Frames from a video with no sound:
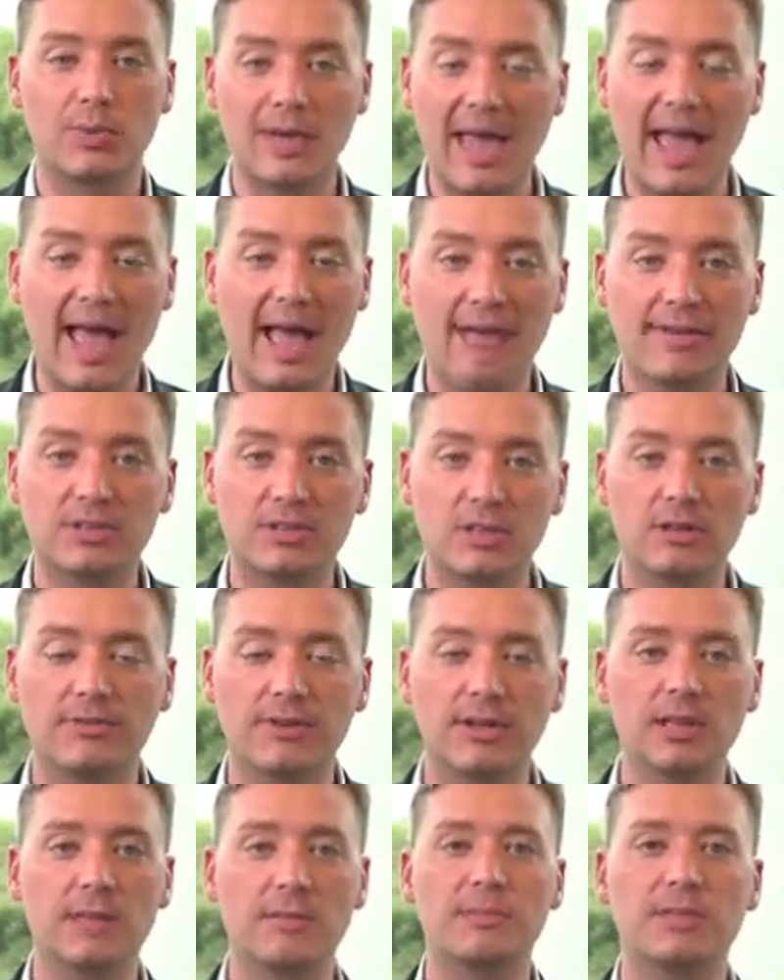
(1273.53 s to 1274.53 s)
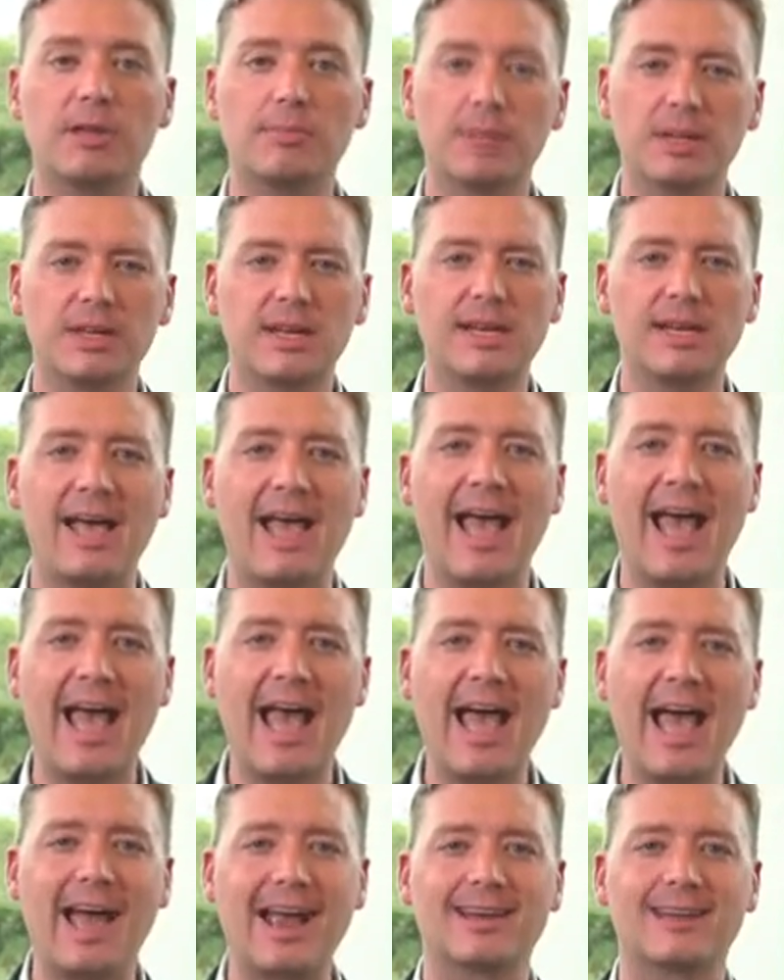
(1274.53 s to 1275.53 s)
We have to develop the ability to
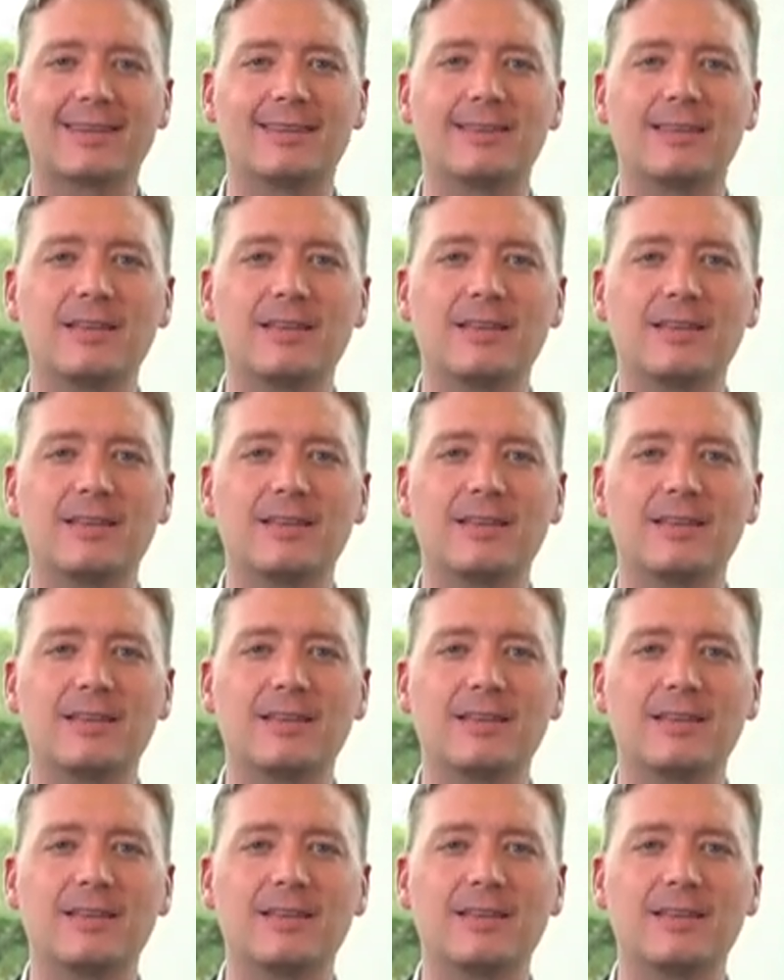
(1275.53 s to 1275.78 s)
act,